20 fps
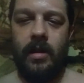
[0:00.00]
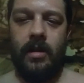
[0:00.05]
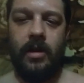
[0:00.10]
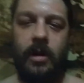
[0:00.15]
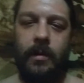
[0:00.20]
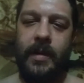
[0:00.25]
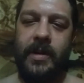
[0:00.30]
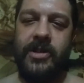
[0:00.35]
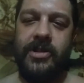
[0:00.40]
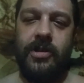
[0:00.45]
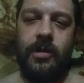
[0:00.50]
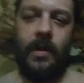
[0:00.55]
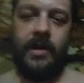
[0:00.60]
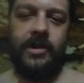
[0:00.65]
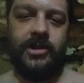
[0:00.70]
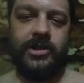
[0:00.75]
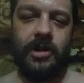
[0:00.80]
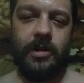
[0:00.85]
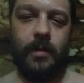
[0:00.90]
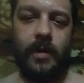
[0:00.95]
Nobody's
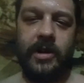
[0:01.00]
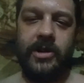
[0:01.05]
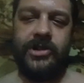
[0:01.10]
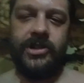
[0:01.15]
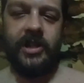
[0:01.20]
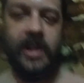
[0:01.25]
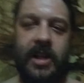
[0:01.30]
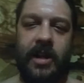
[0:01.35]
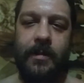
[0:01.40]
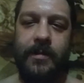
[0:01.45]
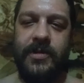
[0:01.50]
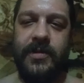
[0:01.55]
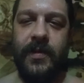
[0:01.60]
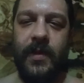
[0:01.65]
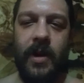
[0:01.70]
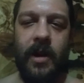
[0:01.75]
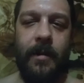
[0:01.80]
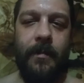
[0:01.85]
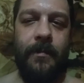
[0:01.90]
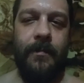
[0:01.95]
quite sure where she comes
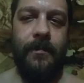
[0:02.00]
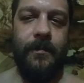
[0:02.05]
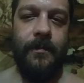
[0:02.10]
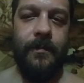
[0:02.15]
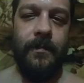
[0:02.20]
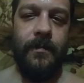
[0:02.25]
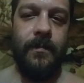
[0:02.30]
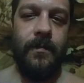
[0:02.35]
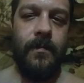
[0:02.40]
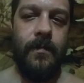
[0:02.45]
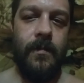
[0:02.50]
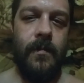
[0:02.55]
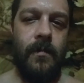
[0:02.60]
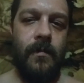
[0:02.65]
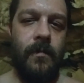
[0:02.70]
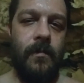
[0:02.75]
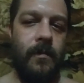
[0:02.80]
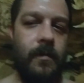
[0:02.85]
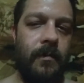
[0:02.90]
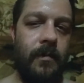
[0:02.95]
from,
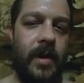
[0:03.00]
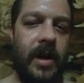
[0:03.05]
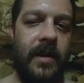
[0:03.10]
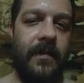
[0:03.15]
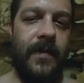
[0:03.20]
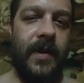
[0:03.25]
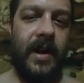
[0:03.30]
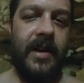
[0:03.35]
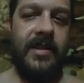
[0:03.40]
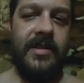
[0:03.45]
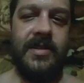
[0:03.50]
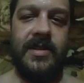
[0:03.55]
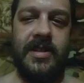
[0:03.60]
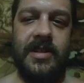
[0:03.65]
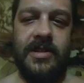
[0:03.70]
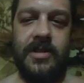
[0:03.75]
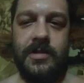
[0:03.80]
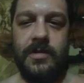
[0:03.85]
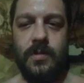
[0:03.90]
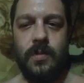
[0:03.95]
but he finds
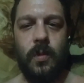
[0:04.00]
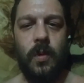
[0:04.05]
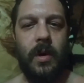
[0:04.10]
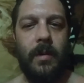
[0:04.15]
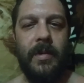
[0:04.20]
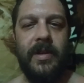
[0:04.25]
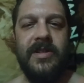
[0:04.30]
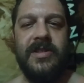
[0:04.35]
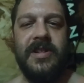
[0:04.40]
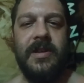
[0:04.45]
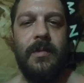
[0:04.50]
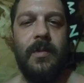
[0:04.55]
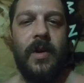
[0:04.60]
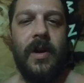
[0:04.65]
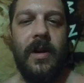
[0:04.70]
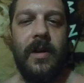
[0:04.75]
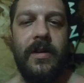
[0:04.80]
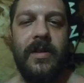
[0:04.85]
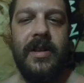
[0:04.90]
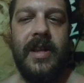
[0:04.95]
this woman
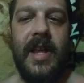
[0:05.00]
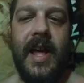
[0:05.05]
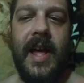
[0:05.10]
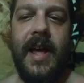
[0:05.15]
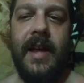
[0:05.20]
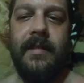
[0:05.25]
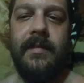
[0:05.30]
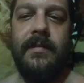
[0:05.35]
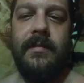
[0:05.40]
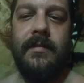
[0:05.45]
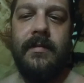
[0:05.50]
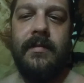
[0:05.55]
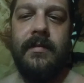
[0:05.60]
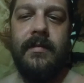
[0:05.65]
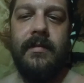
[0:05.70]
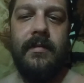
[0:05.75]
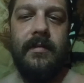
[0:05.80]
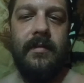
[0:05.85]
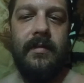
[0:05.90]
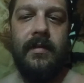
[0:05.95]
somewhere that
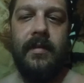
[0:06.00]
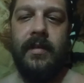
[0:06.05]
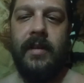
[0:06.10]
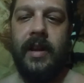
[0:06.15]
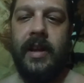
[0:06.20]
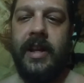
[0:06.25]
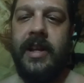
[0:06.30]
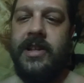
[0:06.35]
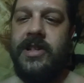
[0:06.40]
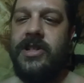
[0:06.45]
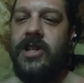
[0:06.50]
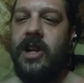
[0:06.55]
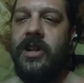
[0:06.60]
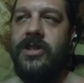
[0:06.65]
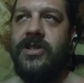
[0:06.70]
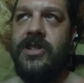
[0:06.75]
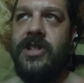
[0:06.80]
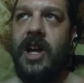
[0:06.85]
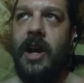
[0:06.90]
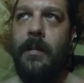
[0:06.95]
he
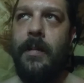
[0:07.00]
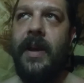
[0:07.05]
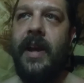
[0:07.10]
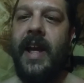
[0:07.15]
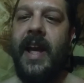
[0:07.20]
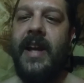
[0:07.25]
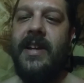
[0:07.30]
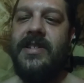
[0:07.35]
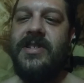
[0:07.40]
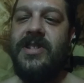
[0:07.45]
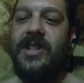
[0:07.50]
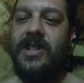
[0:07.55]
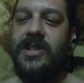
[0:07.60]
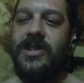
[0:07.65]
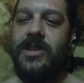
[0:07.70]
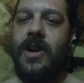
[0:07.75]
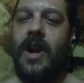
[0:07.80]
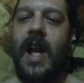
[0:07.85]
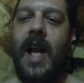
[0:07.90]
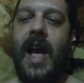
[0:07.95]
starts dubbing as
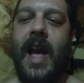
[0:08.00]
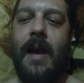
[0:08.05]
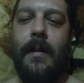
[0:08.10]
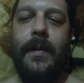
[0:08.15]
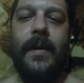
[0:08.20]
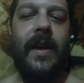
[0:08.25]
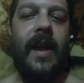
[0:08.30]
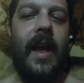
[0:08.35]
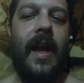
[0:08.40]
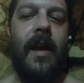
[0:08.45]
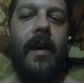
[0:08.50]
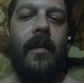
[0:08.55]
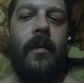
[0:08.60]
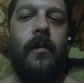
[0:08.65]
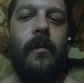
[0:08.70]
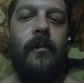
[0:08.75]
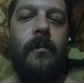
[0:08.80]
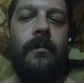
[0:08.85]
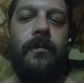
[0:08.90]
Sister Abigail.